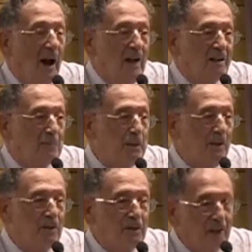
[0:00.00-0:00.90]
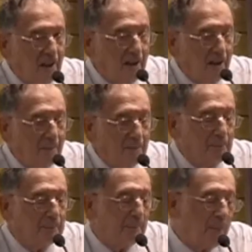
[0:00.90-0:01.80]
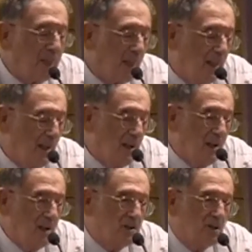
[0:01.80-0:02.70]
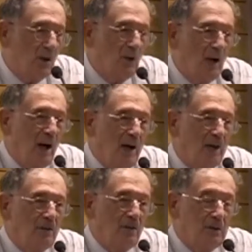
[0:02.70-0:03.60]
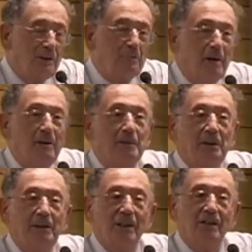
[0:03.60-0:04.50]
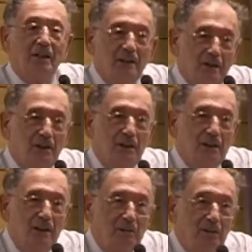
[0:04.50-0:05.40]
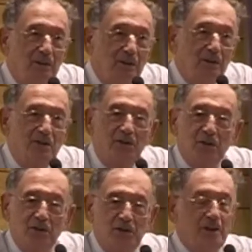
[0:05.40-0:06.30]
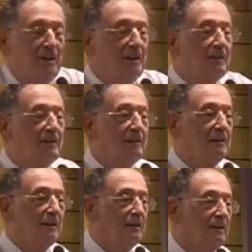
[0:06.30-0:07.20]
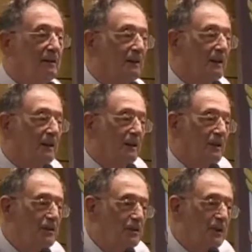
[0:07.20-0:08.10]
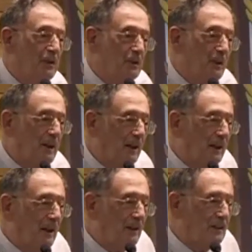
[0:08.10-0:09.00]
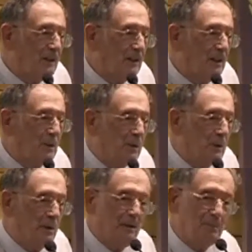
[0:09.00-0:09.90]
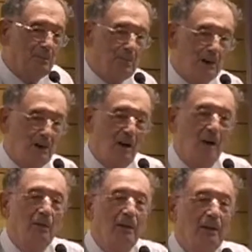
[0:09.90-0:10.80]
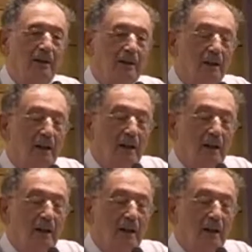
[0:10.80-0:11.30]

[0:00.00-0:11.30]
i speak freely. So I wrote a paper and I sent it to him, a first version, and uh, he said, okay. I said, I will play around with it.